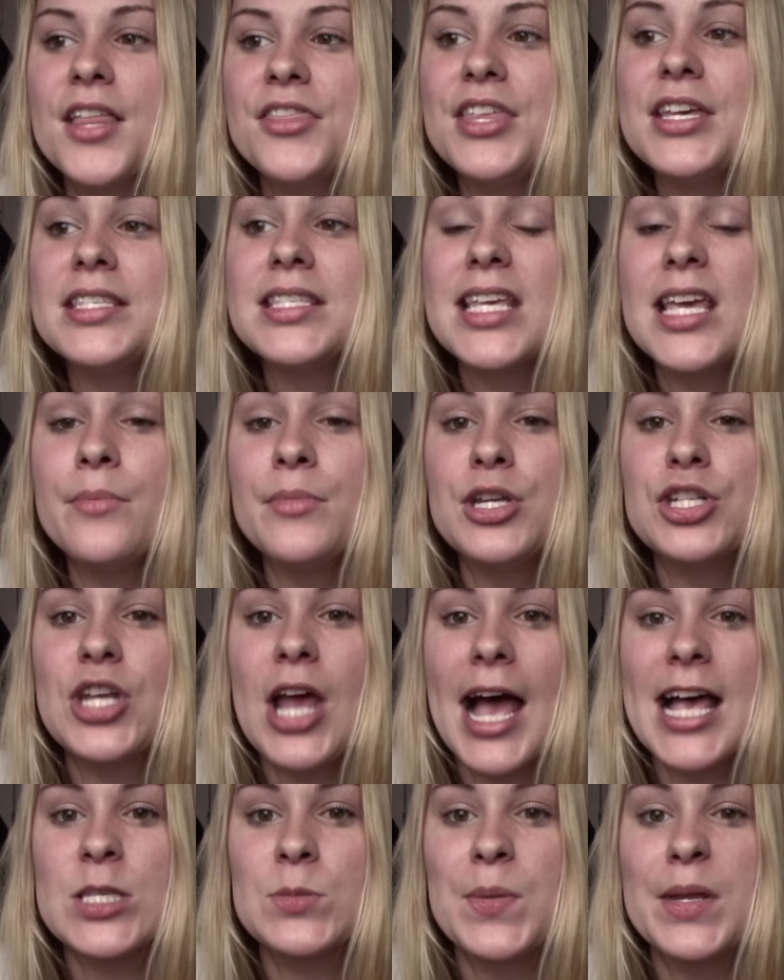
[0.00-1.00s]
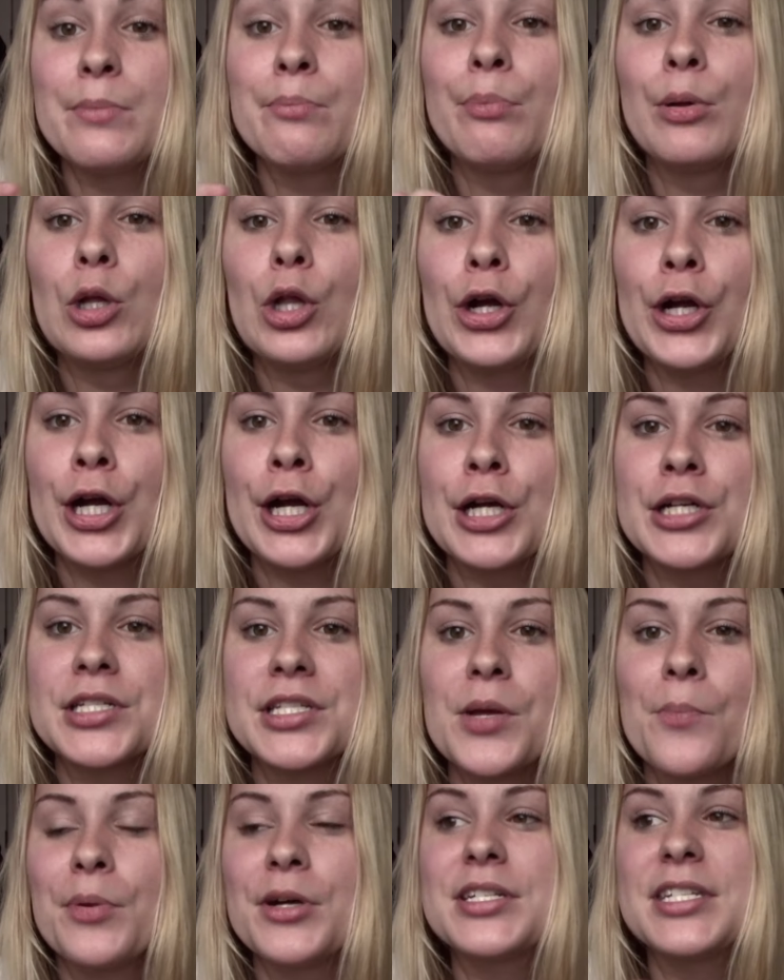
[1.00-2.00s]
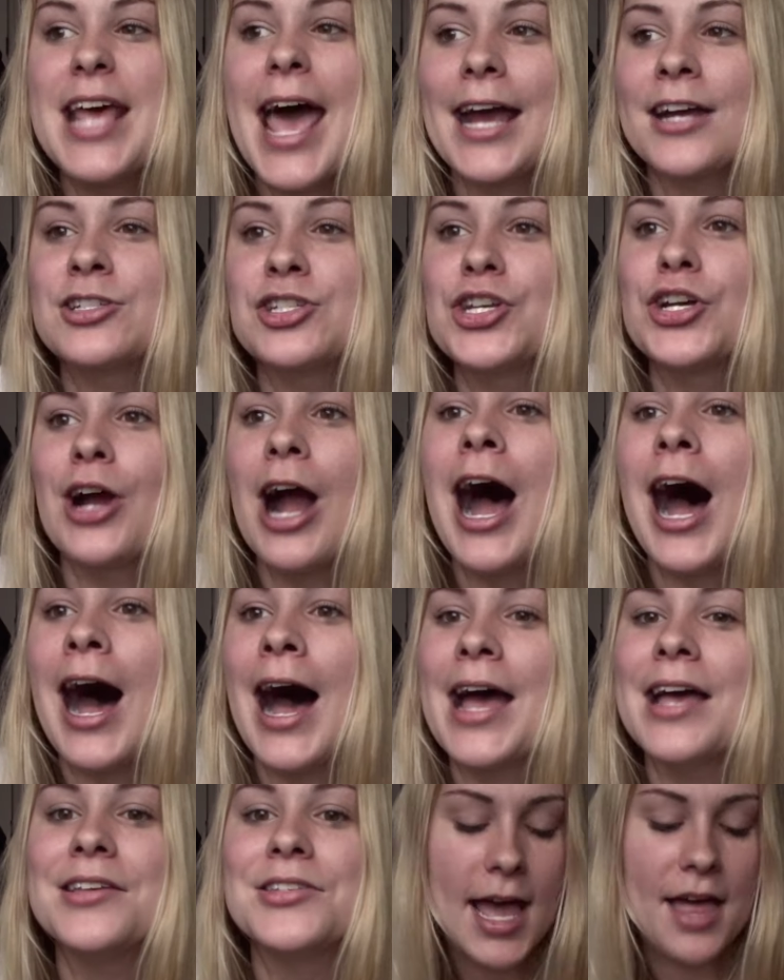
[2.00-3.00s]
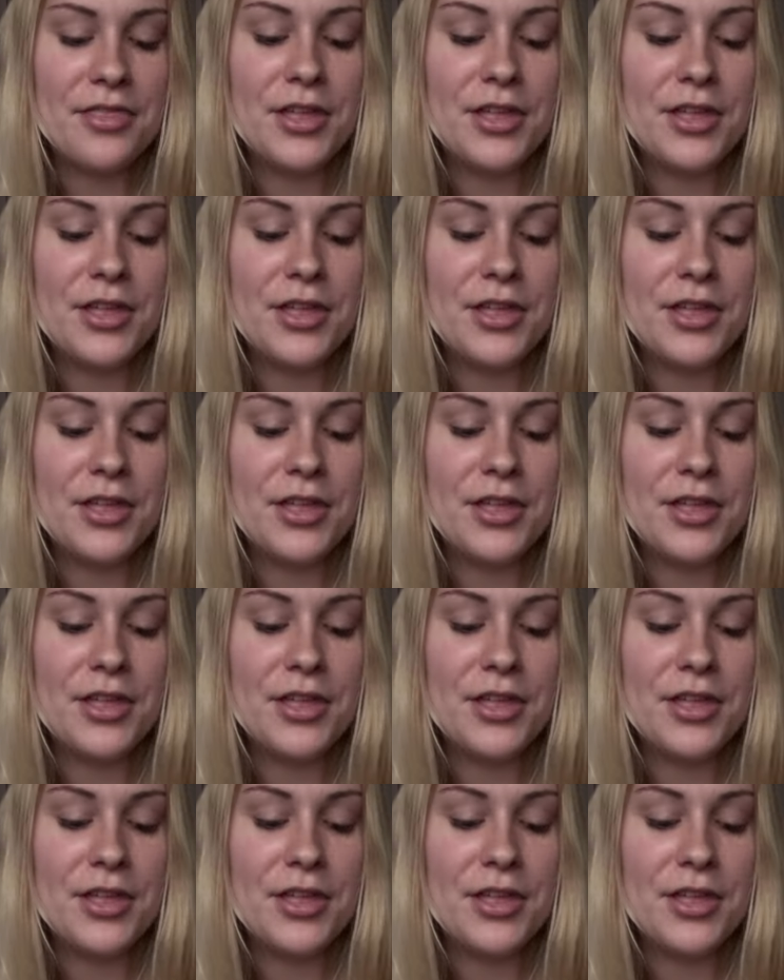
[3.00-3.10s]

this image has been blurred to protect your eyes.